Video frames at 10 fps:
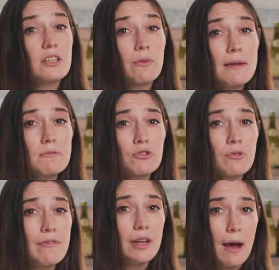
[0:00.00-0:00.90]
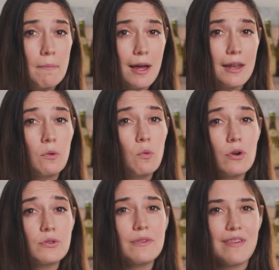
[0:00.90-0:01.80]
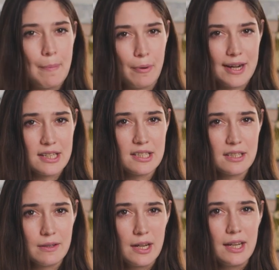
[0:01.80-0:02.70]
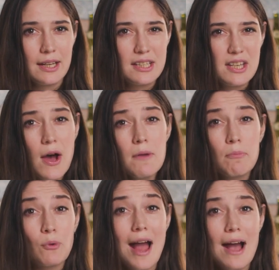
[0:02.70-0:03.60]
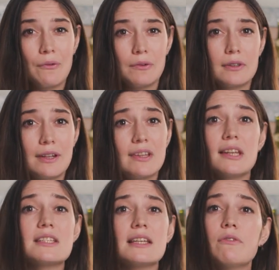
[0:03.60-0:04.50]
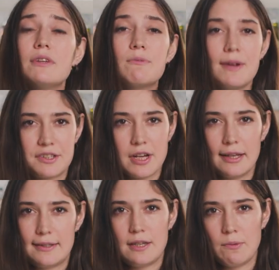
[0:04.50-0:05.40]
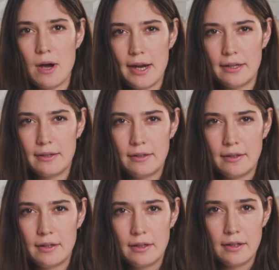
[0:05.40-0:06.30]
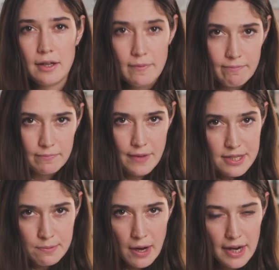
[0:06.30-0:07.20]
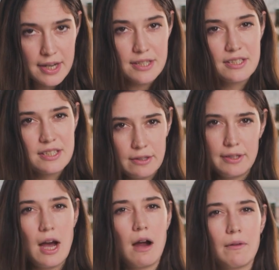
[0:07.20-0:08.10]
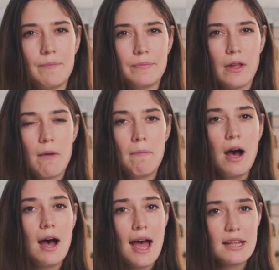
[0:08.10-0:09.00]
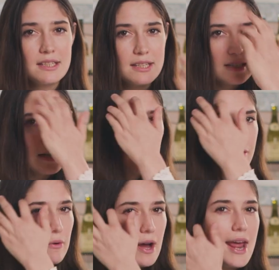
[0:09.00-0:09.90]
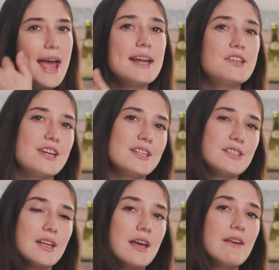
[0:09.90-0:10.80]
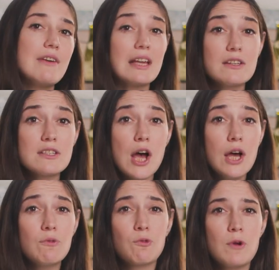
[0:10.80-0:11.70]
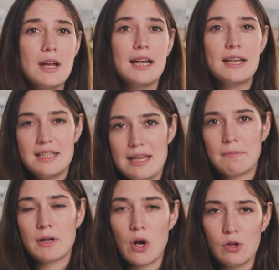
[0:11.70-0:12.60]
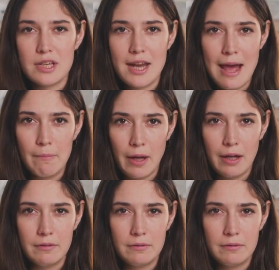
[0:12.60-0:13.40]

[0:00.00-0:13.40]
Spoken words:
the grapes shrivel up and the water evaporates, they turn brown, giving this lovely rich colour to the wine. This wine is still young, but as this style of wine ages, they can turn really deep gold and amber.